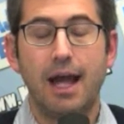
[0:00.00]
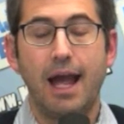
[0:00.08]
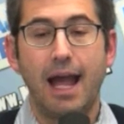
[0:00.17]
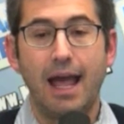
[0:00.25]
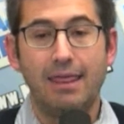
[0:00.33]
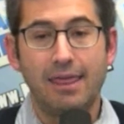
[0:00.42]

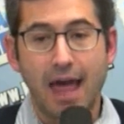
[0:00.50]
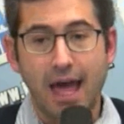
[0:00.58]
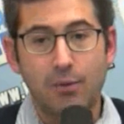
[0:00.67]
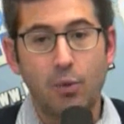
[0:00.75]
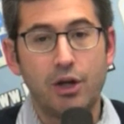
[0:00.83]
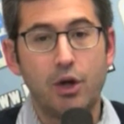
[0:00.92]
And
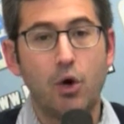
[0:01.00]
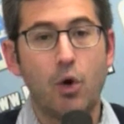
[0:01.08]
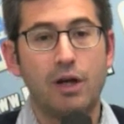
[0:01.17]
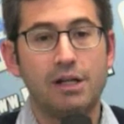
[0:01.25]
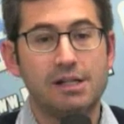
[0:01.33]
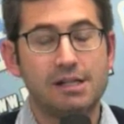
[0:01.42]
then what you're
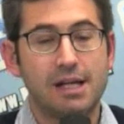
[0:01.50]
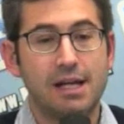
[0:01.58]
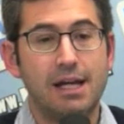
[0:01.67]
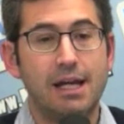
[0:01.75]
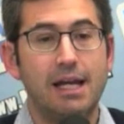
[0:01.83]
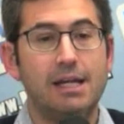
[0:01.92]
going to
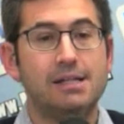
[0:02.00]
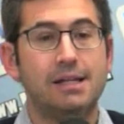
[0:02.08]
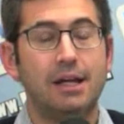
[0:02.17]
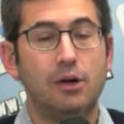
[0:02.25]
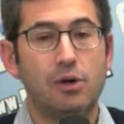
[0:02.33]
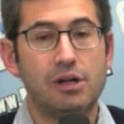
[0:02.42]
see is an
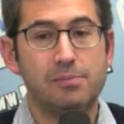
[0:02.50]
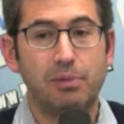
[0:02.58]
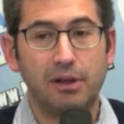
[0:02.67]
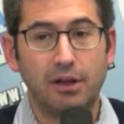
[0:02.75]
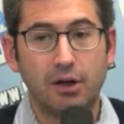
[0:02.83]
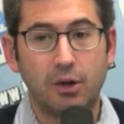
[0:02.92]
increased
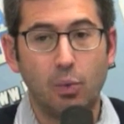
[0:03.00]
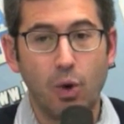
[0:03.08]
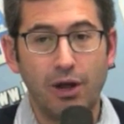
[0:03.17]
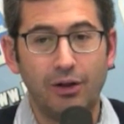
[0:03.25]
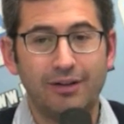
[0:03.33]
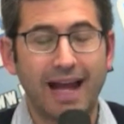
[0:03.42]
political
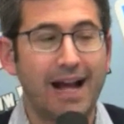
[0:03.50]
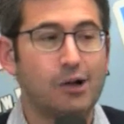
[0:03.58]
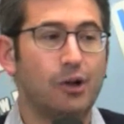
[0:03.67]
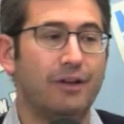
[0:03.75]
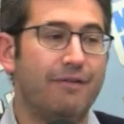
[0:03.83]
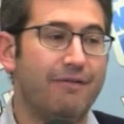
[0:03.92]
will to
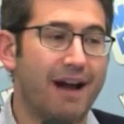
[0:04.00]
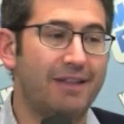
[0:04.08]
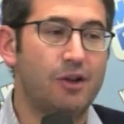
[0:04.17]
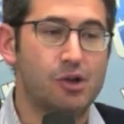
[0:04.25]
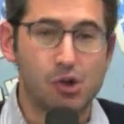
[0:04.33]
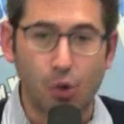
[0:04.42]
actually
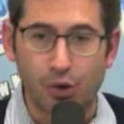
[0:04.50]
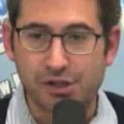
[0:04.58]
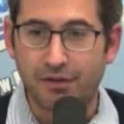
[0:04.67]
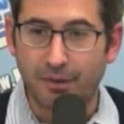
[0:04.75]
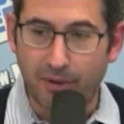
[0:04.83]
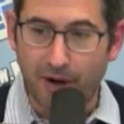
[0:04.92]
fight the
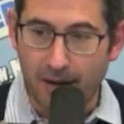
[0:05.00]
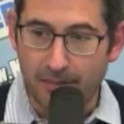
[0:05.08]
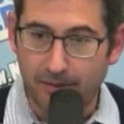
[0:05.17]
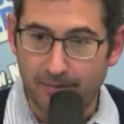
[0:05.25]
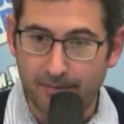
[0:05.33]
source of the problem.